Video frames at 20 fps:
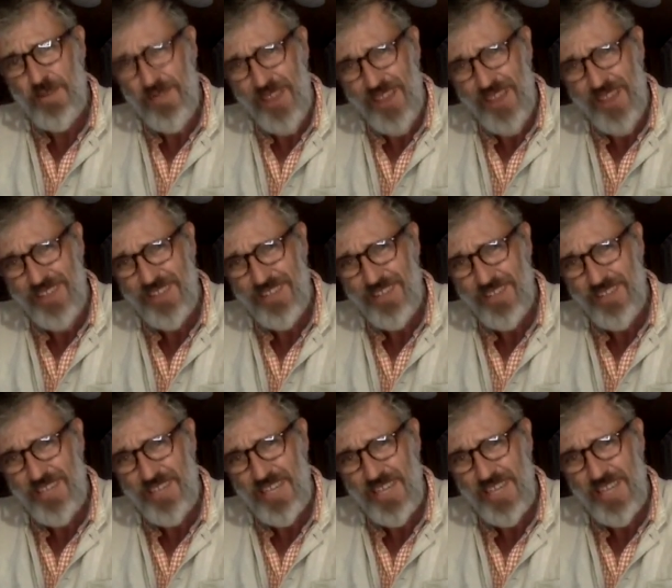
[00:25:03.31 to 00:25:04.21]
had this
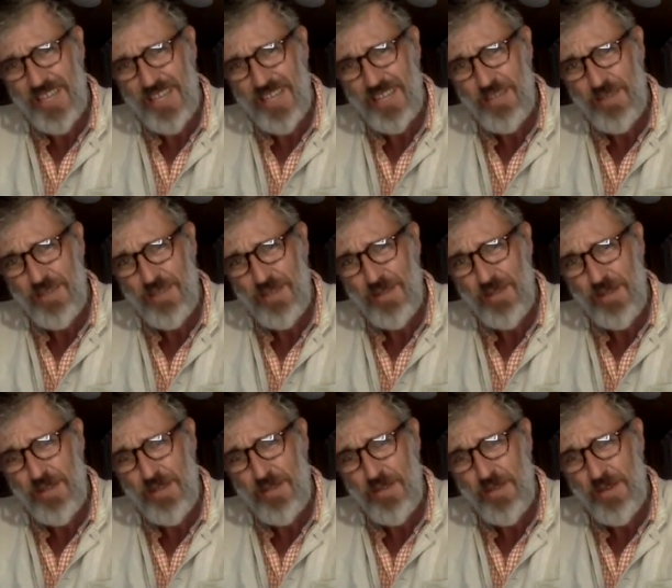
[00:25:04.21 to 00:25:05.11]
year in
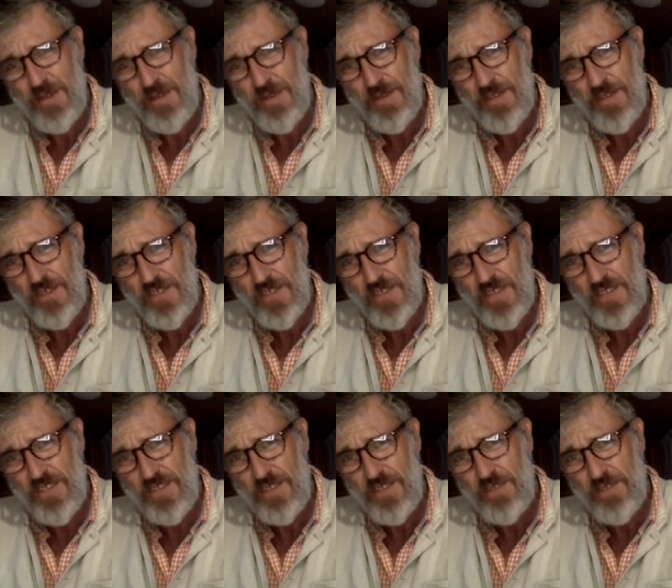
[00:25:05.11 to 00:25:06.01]
the middle of this year
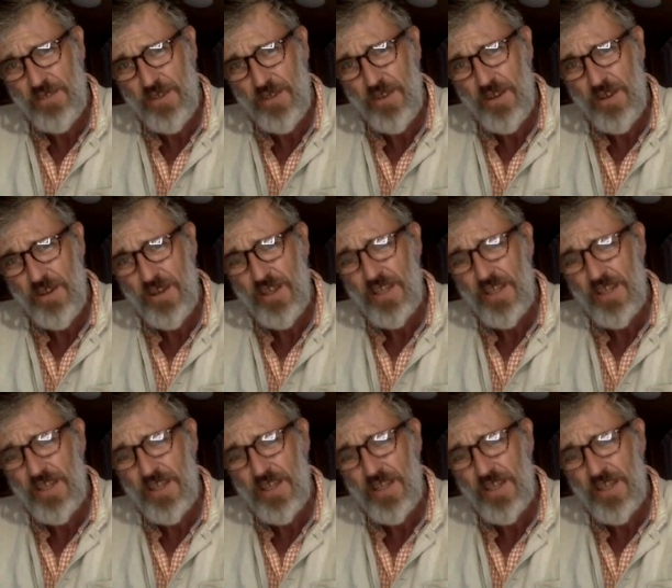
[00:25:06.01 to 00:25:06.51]
so far,